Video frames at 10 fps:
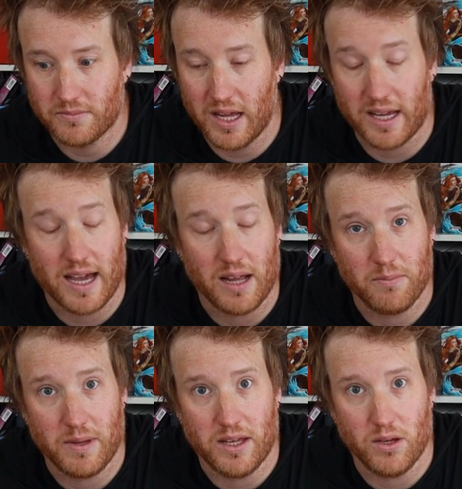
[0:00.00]
It can
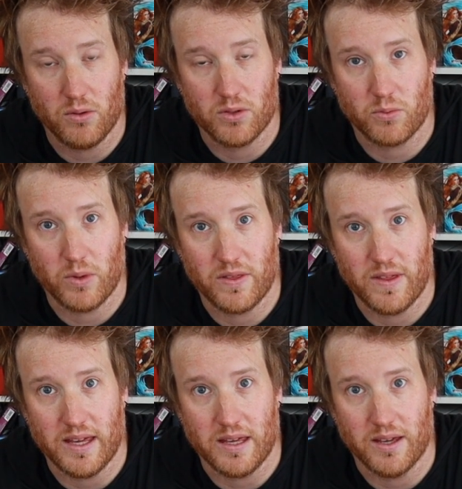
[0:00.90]
be used with
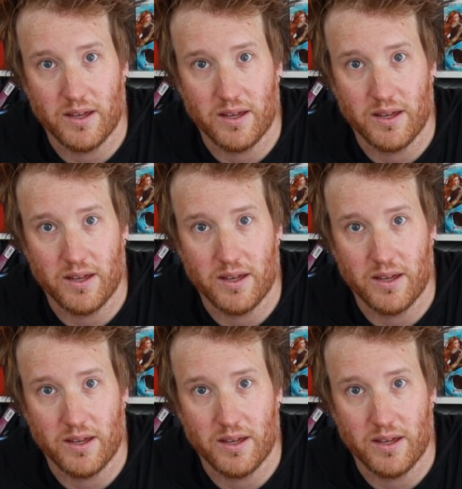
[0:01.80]
the